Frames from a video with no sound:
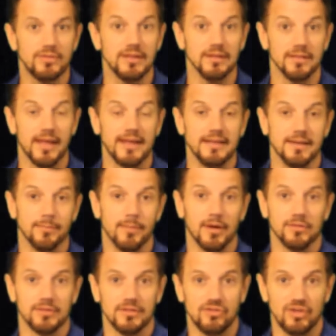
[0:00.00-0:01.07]
see a light
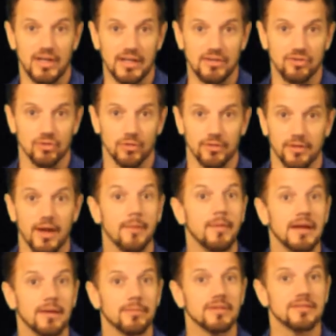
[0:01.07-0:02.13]
about to change, or they're
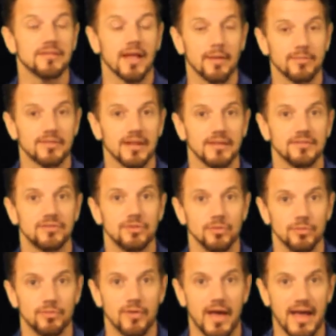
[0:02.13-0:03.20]
coming up to stop signs too
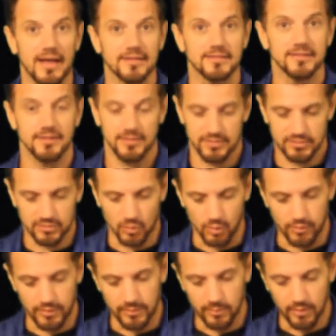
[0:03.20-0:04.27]
fast,
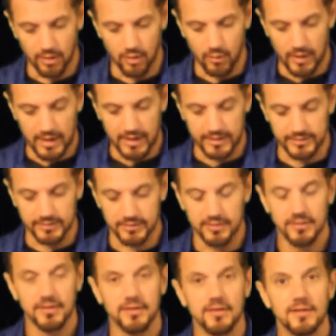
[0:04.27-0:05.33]
score them low on
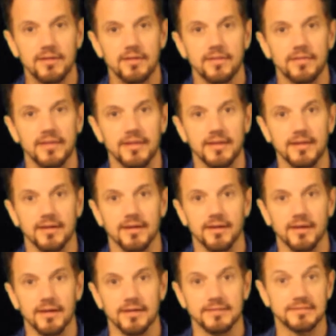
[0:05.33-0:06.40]
the
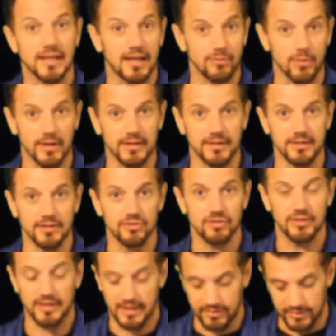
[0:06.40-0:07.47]
sign
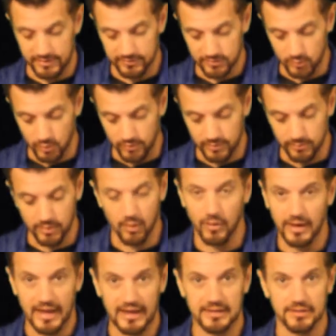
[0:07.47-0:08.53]
recognition and then score them low
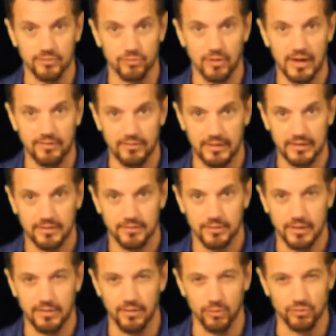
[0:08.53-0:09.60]
on active driving,
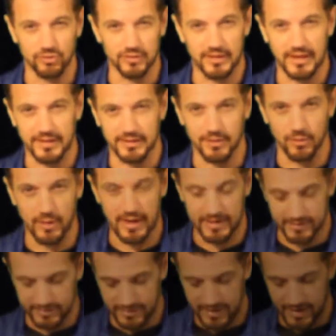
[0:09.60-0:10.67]
okay? Those should kind of go
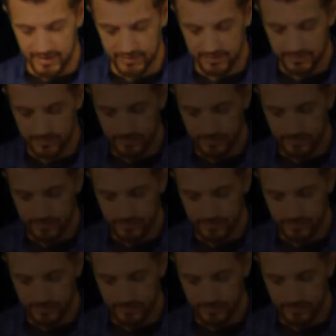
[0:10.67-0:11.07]
hand in hand.